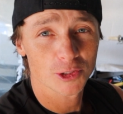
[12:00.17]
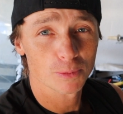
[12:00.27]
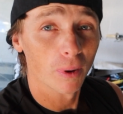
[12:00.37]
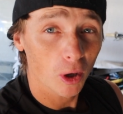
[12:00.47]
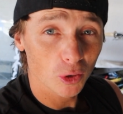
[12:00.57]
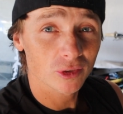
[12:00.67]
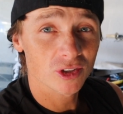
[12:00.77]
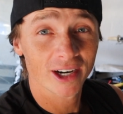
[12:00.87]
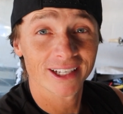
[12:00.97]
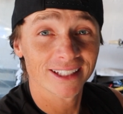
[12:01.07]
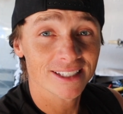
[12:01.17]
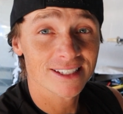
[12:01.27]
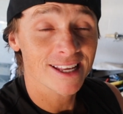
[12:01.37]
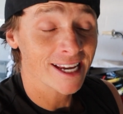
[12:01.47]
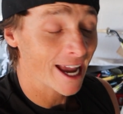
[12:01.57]
this bolt, trying to get this
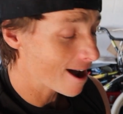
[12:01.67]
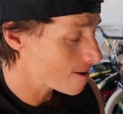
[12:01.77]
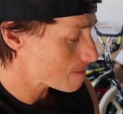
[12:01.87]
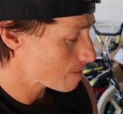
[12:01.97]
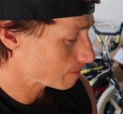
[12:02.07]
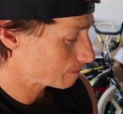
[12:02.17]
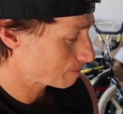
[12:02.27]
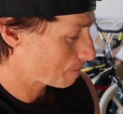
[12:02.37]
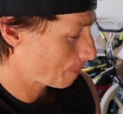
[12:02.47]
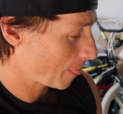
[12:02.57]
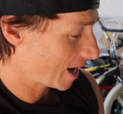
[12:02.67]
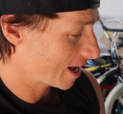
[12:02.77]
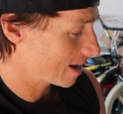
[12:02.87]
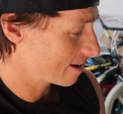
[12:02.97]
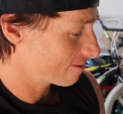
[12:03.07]
thing out. I
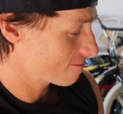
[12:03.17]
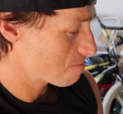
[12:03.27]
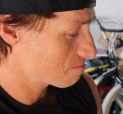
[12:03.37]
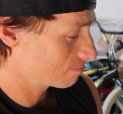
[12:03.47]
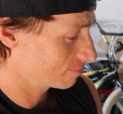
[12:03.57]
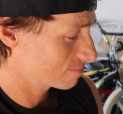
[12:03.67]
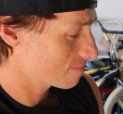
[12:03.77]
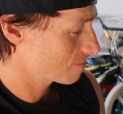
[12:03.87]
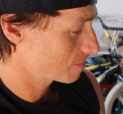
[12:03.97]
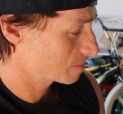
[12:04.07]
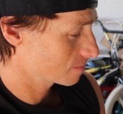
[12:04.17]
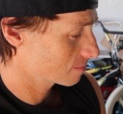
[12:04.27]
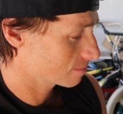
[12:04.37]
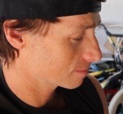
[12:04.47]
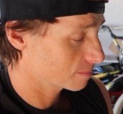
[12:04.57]
have
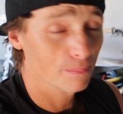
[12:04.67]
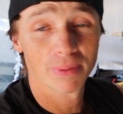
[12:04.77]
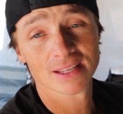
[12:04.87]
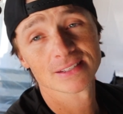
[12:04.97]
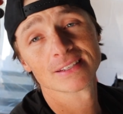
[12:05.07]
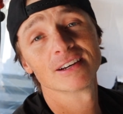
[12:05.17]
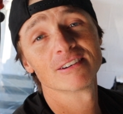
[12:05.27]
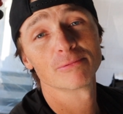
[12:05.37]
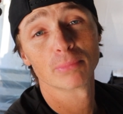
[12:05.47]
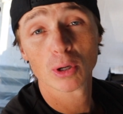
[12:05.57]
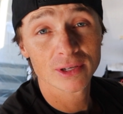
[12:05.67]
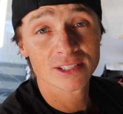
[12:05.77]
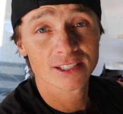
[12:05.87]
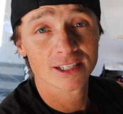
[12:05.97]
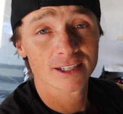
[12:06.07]
bent stuff, broken
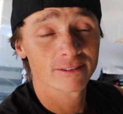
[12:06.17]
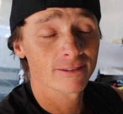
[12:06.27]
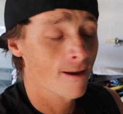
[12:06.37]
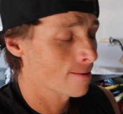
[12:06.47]
stuff,